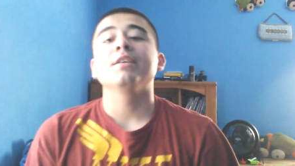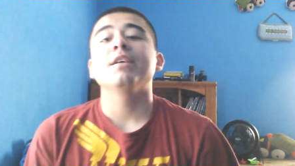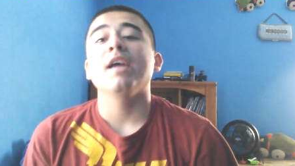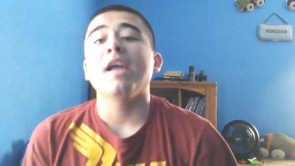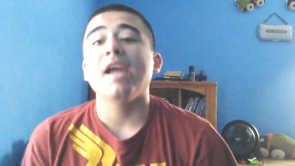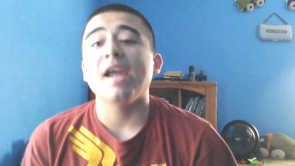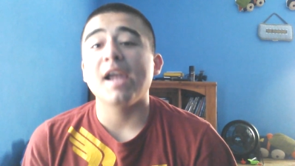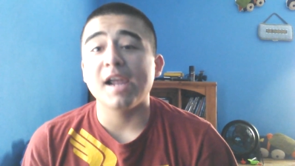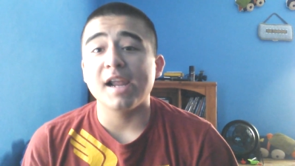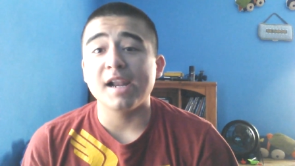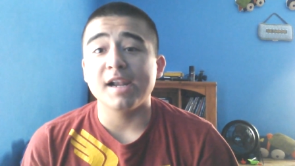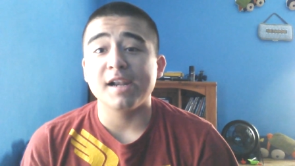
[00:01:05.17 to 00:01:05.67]

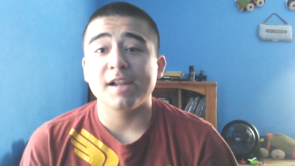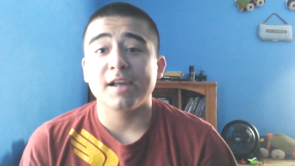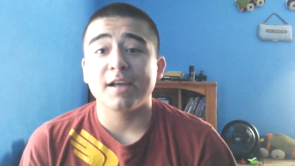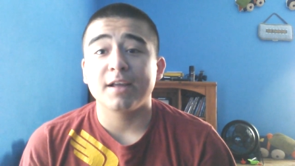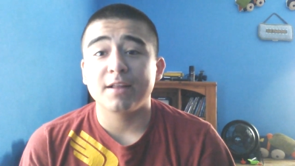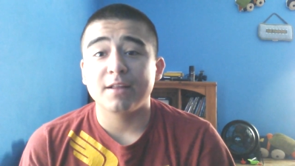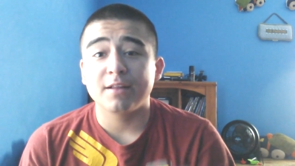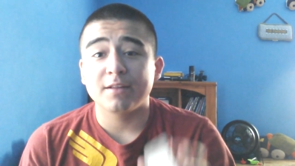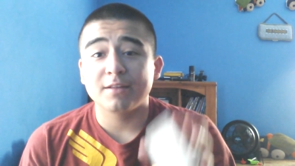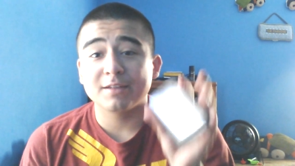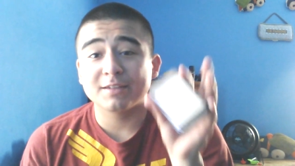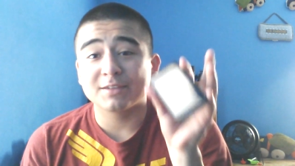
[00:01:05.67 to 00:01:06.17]
And
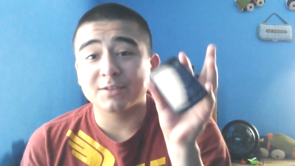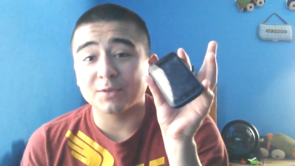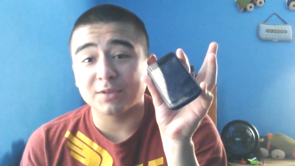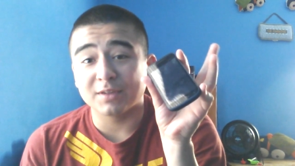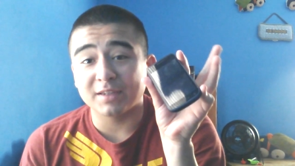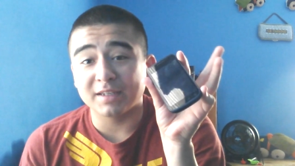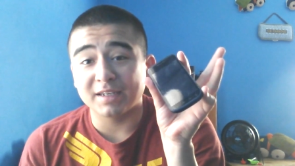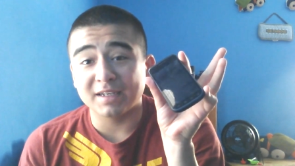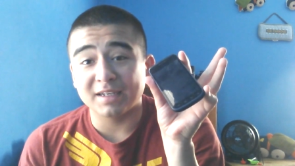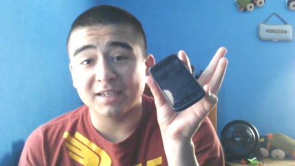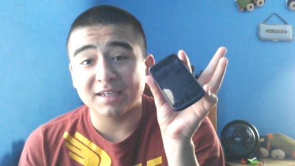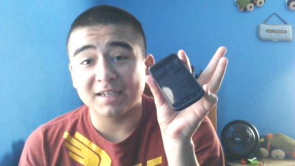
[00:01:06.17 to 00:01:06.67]
this little
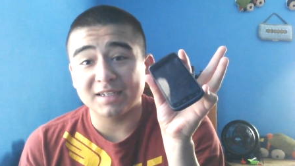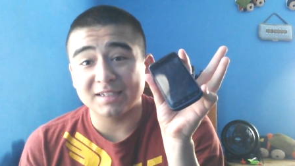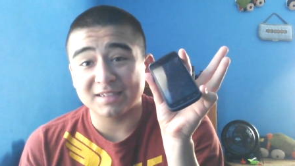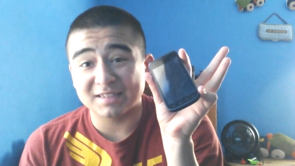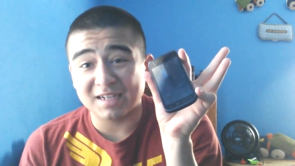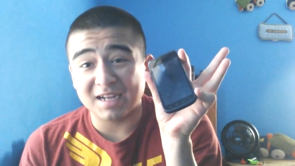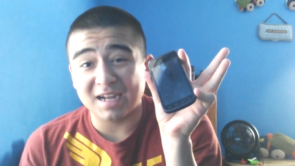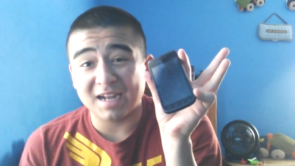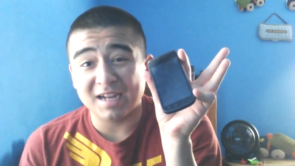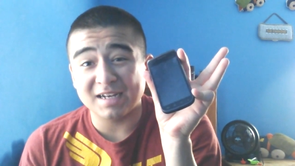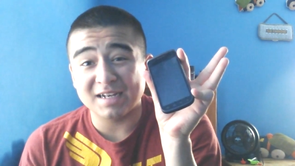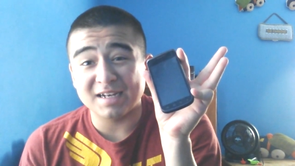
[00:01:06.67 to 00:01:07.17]
thing is
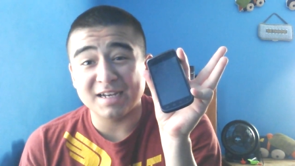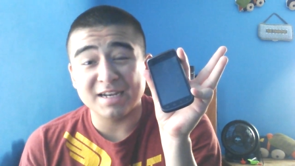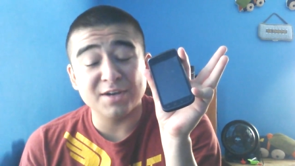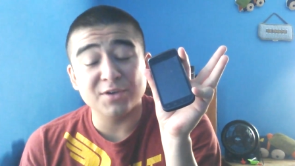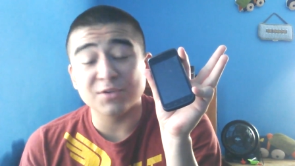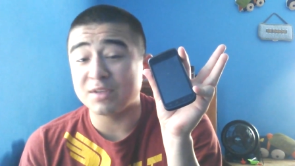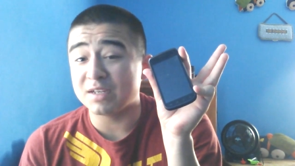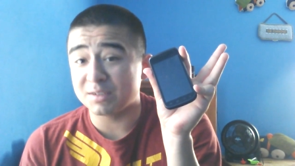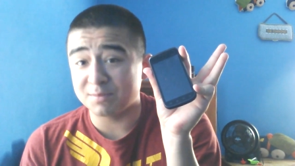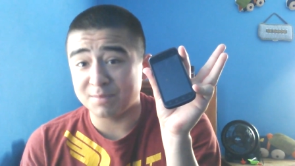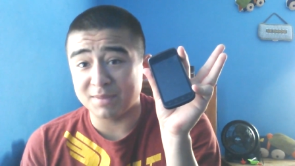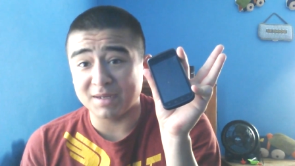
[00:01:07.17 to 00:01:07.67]
not
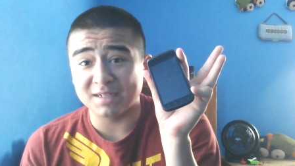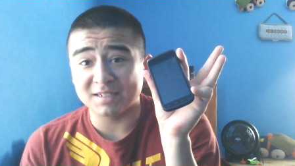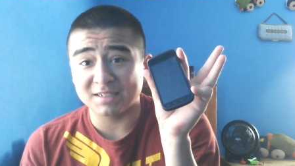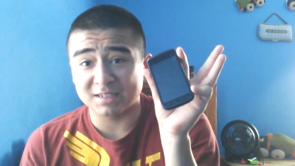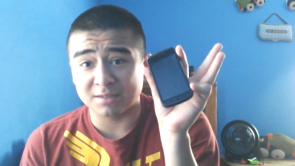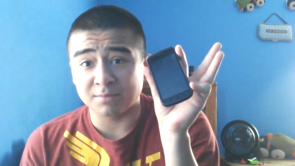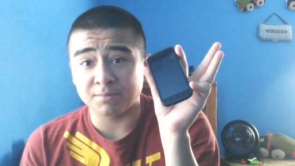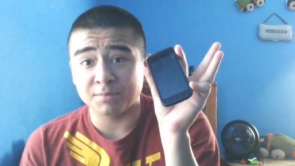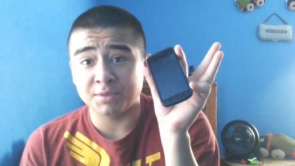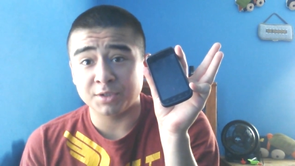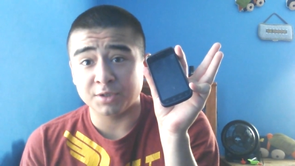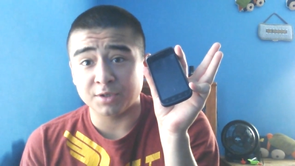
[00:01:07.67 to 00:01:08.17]
nearly as big as a
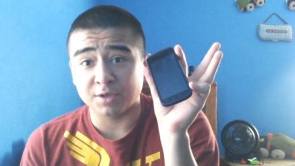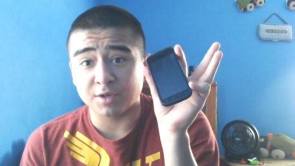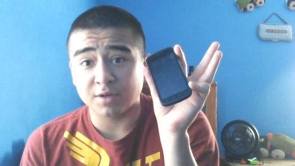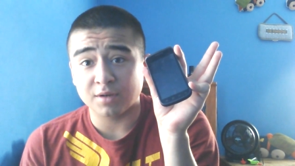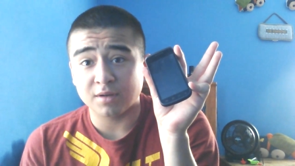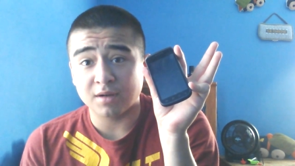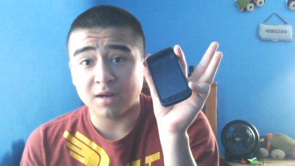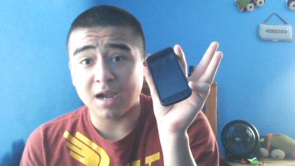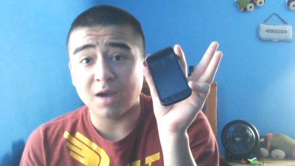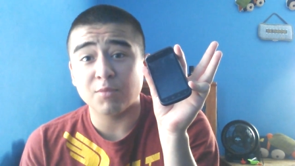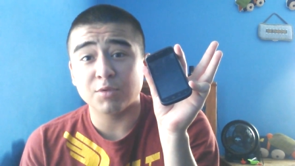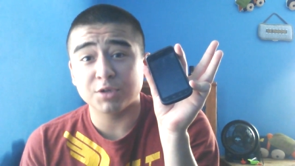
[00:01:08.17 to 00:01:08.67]
computer.
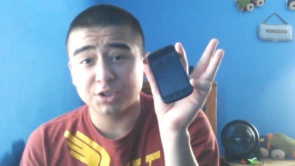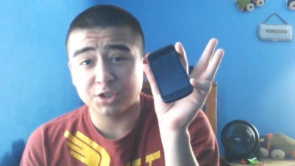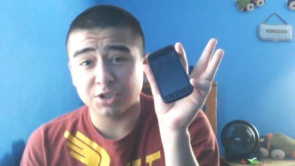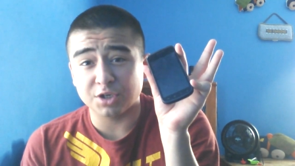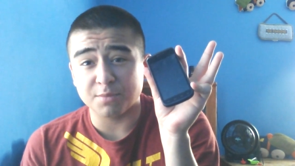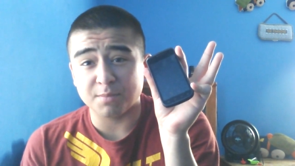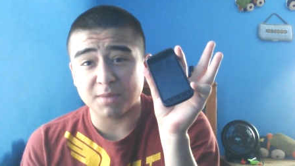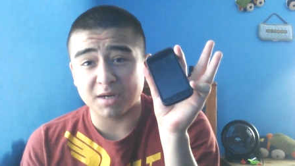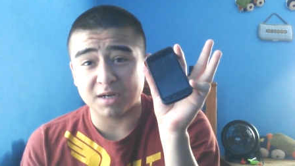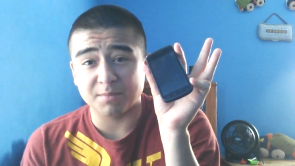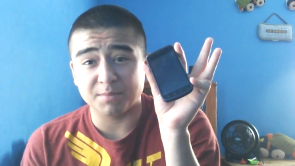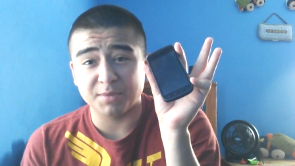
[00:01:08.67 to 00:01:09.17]
I would show you
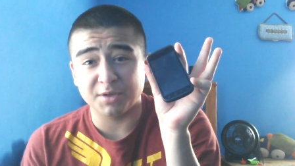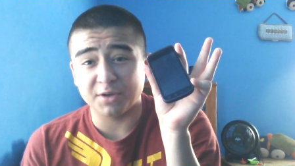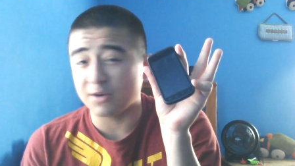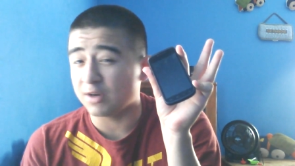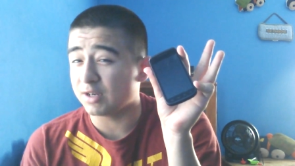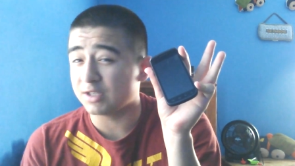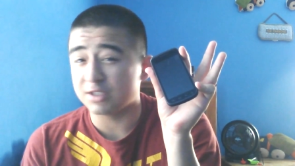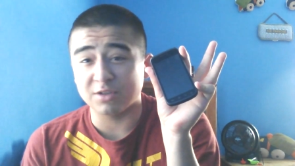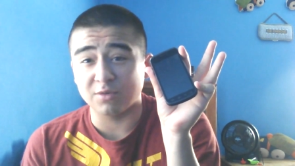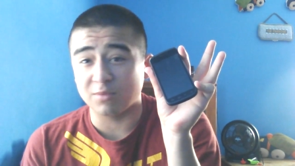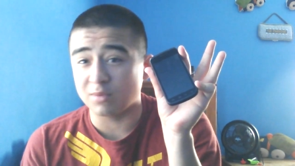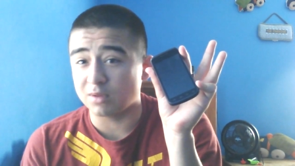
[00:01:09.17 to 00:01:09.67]
my computer. I
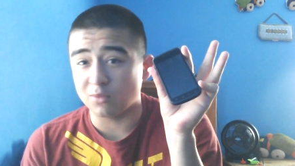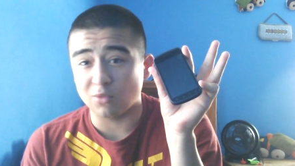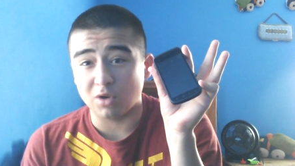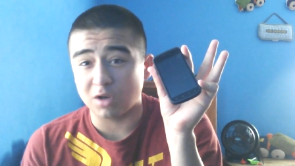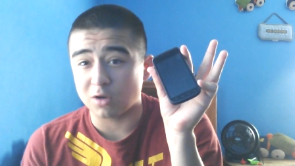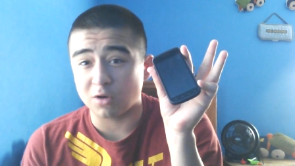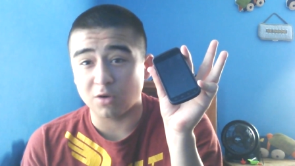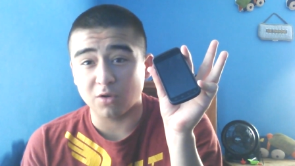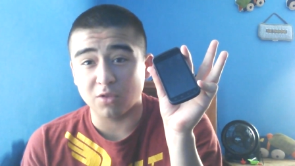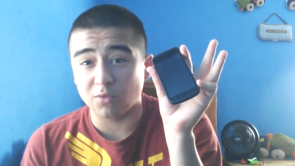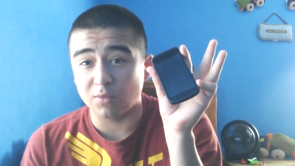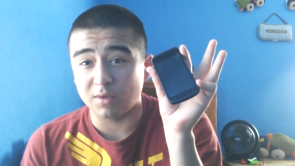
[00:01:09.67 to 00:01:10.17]
just don't want to
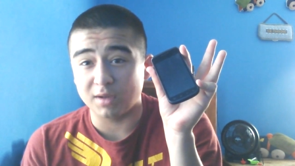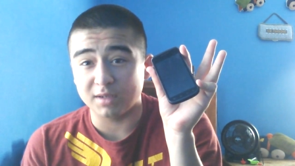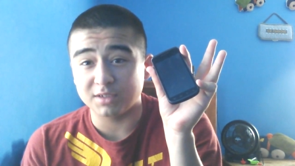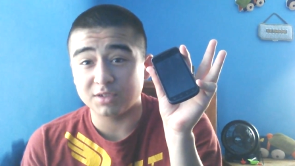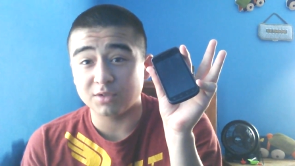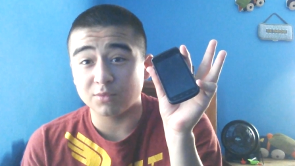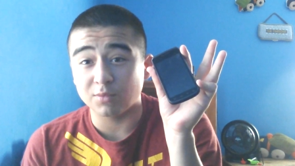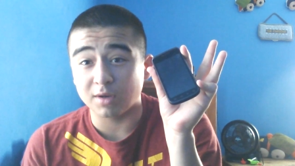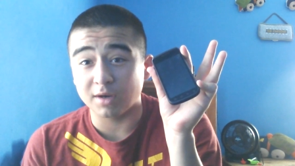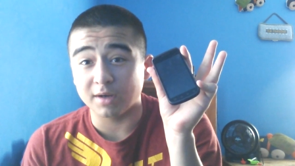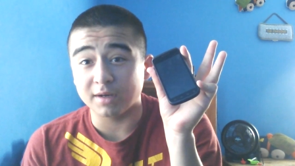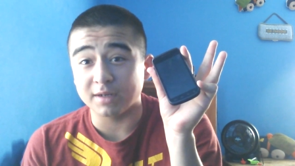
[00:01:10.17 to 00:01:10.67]
walk all the way
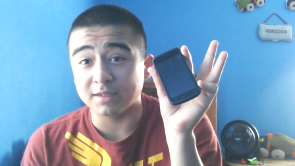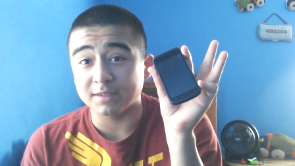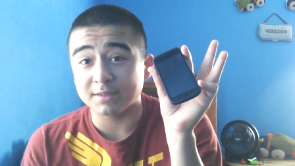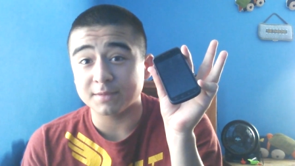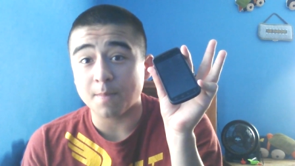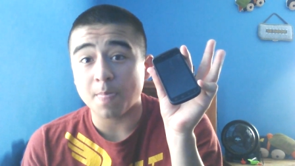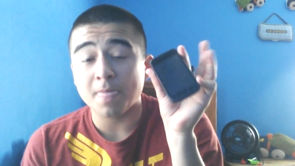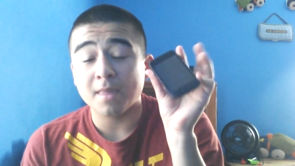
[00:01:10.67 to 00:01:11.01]
to where it is.